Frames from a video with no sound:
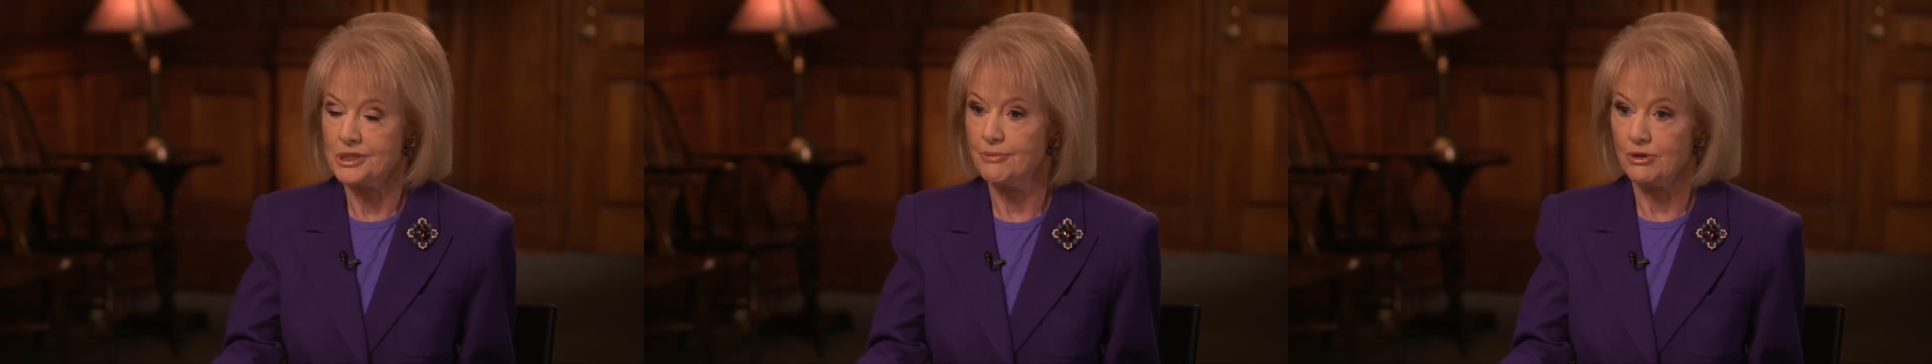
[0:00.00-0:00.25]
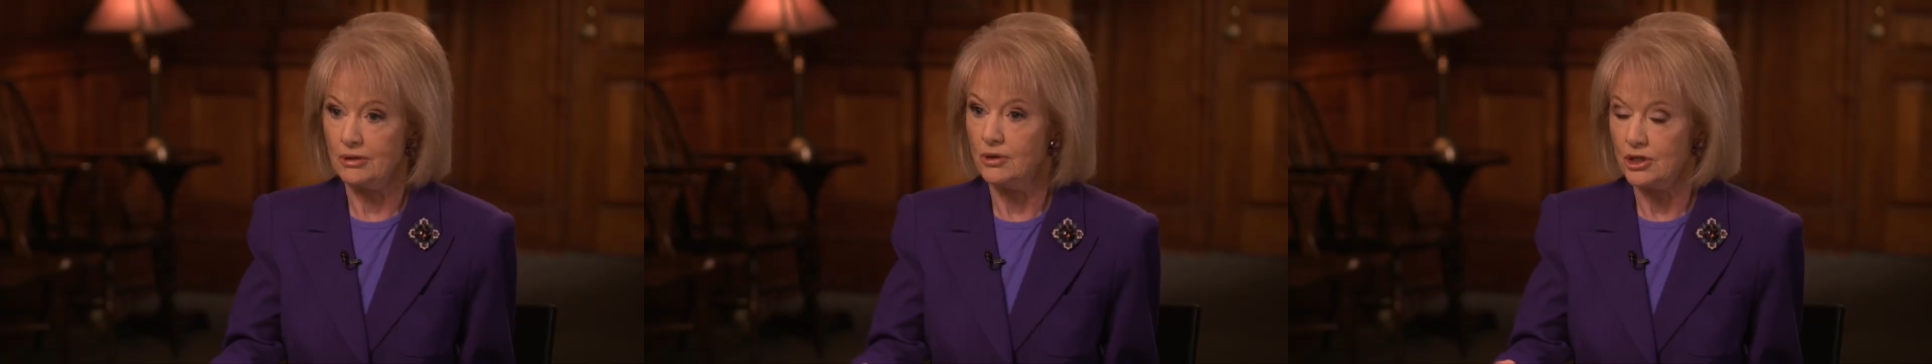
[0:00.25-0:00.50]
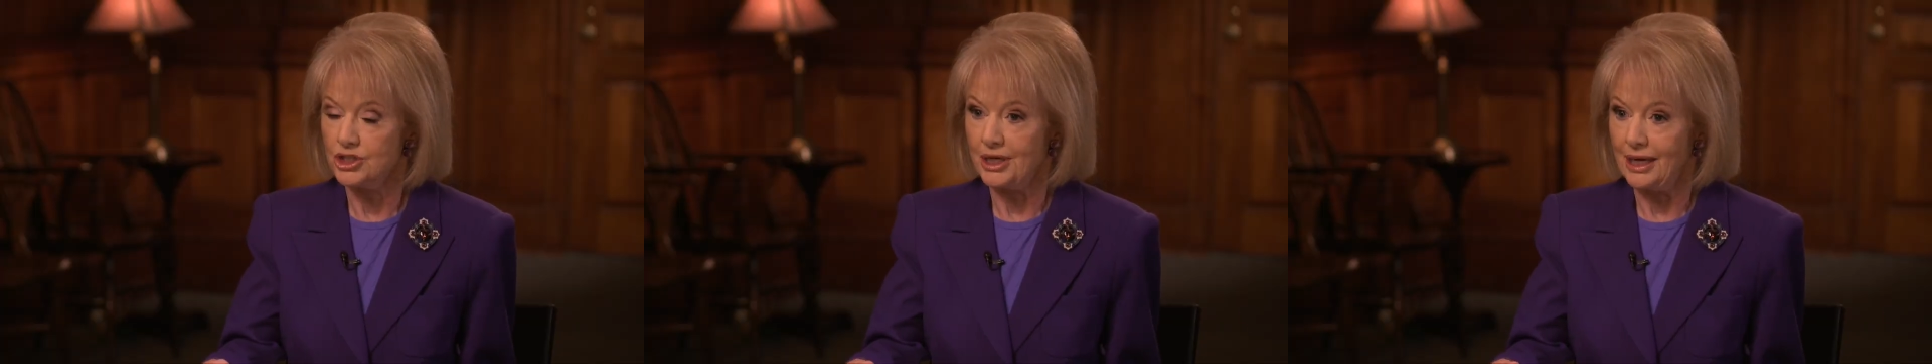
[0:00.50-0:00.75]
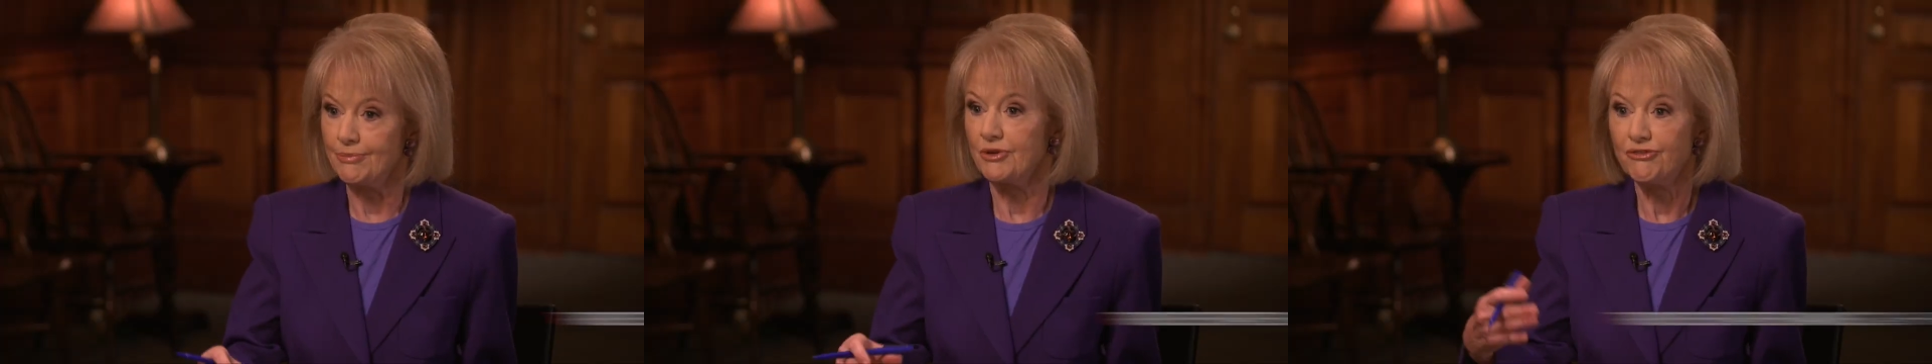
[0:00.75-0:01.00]
some of the large
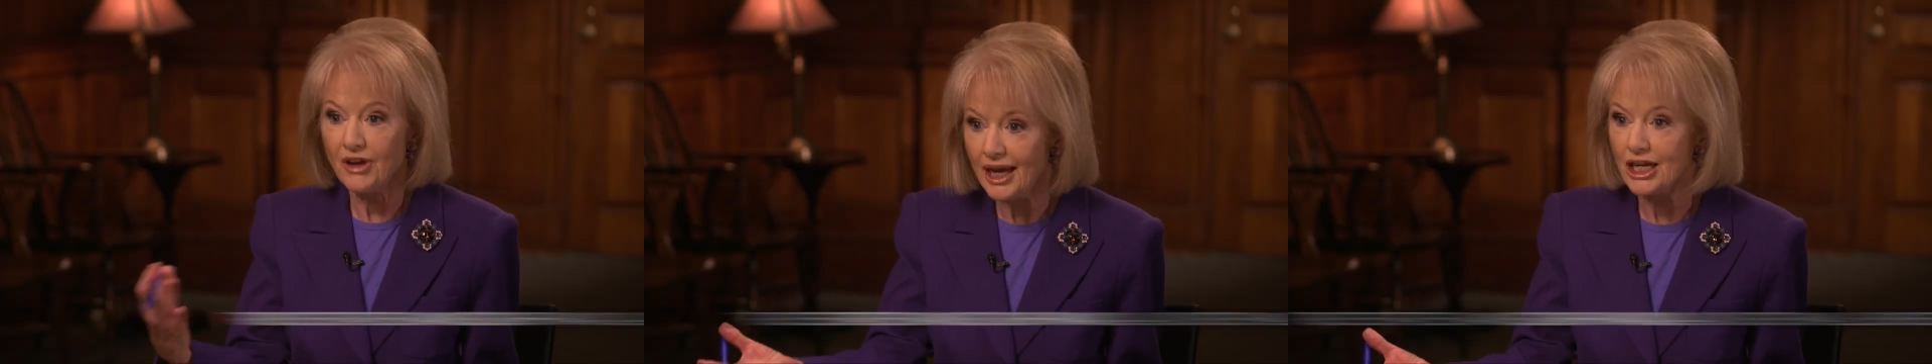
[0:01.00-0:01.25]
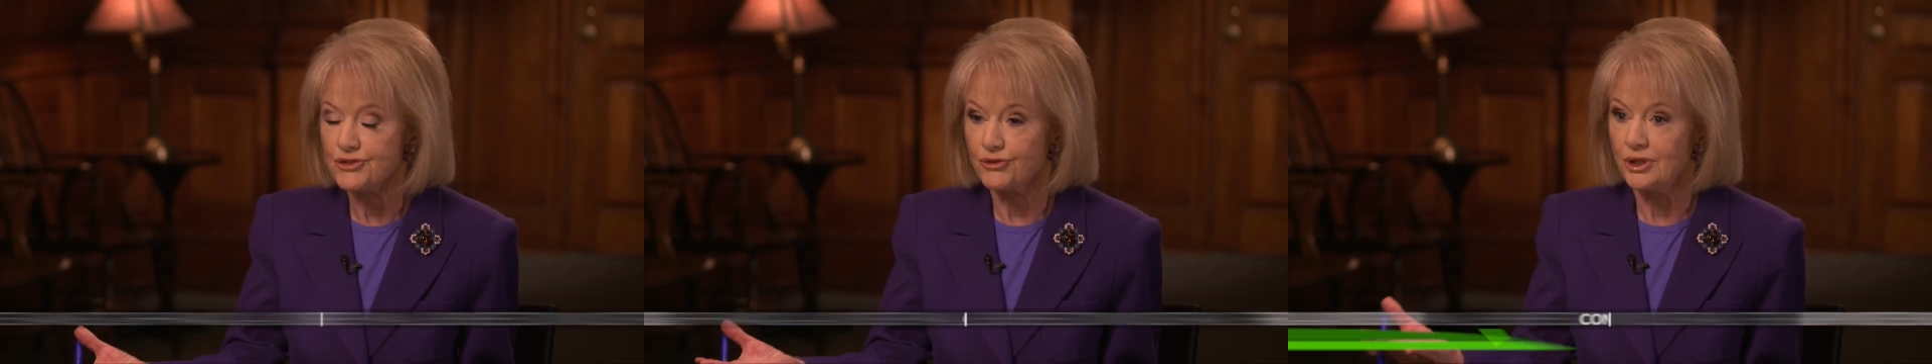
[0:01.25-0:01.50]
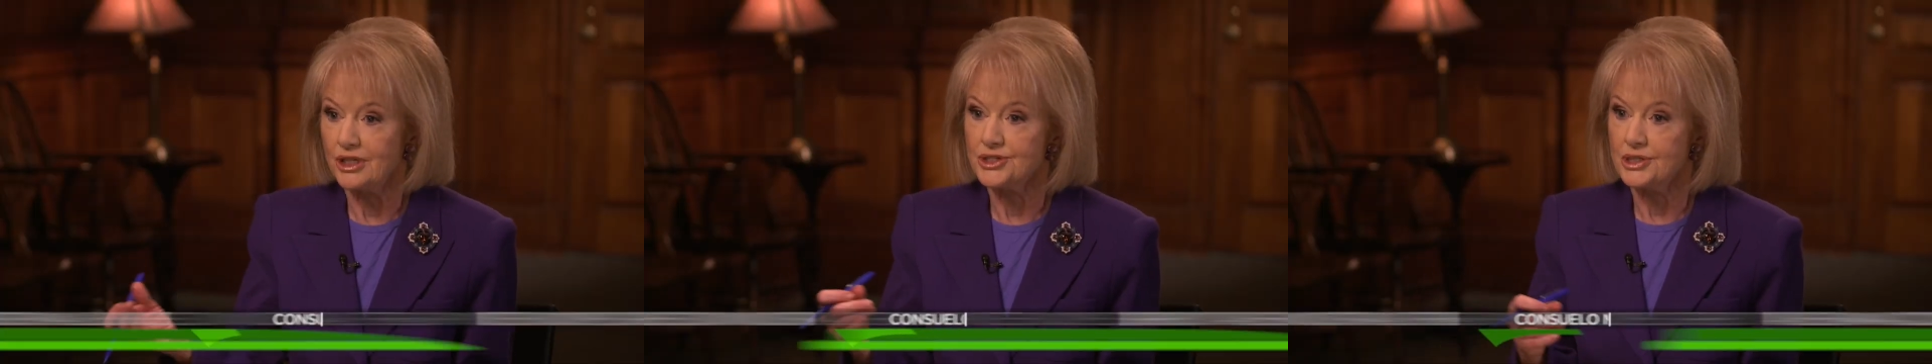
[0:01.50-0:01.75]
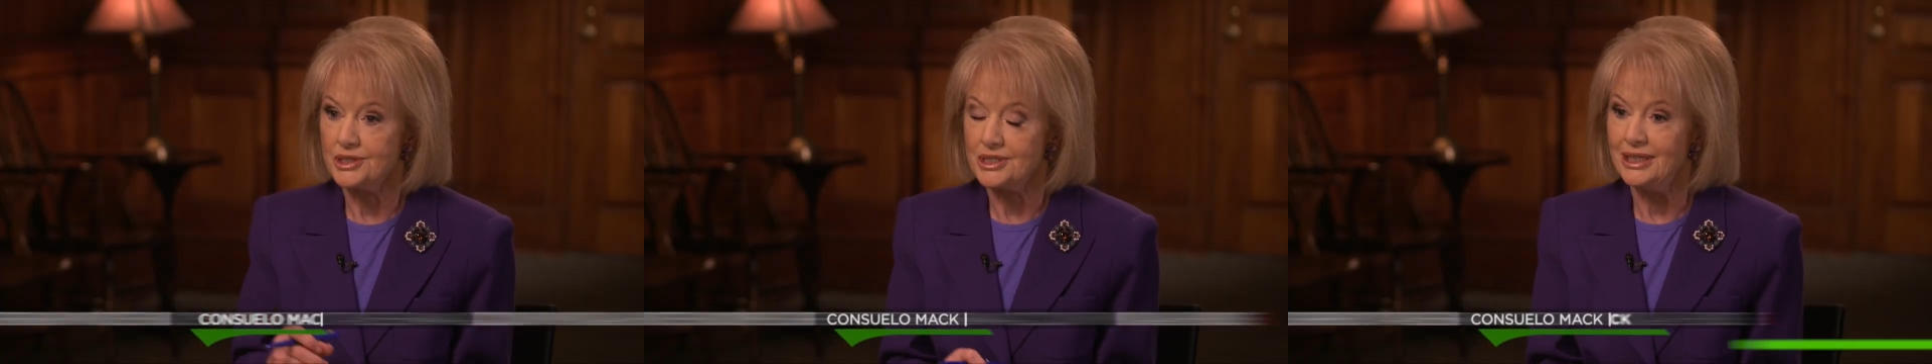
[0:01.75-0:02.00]
cap, the FANGs, for
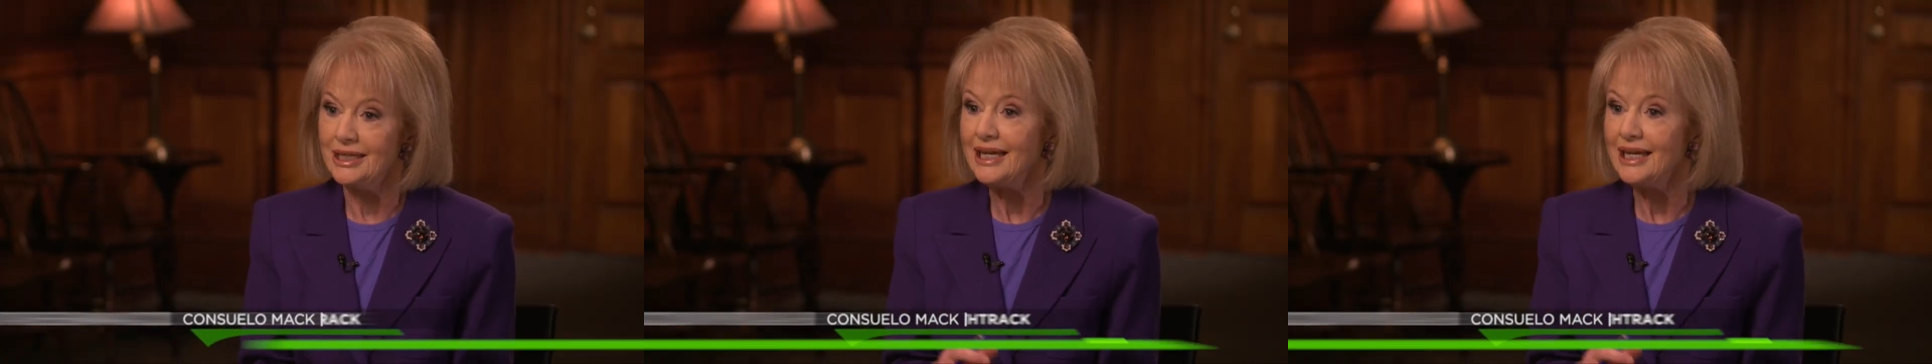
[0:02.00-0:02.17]
instance, mm -hmm.